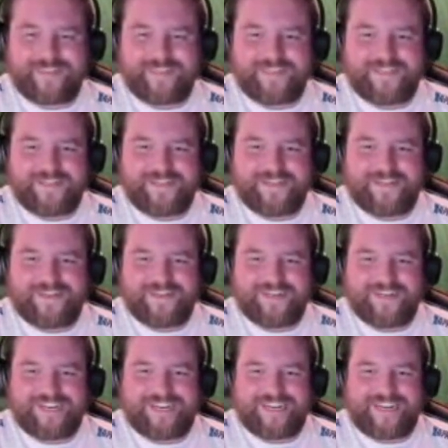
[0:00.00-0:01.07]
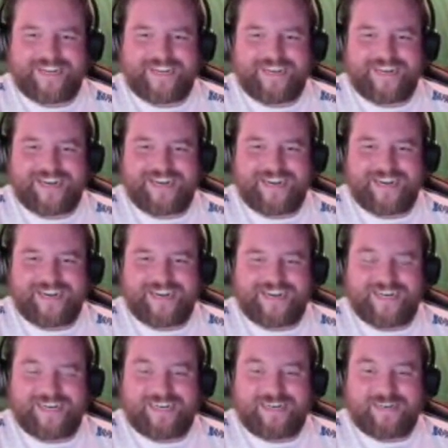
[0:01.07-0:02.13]

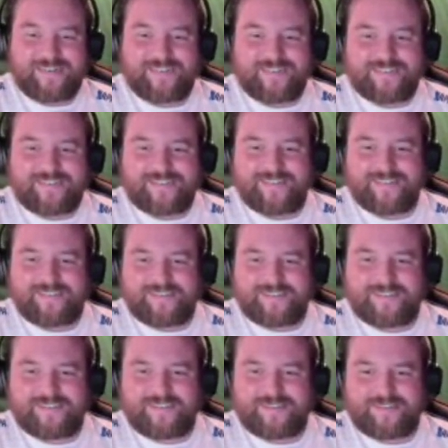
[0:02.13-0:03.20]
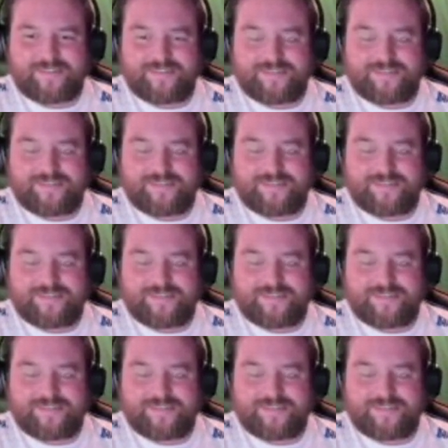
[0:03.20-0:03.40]
[no speech]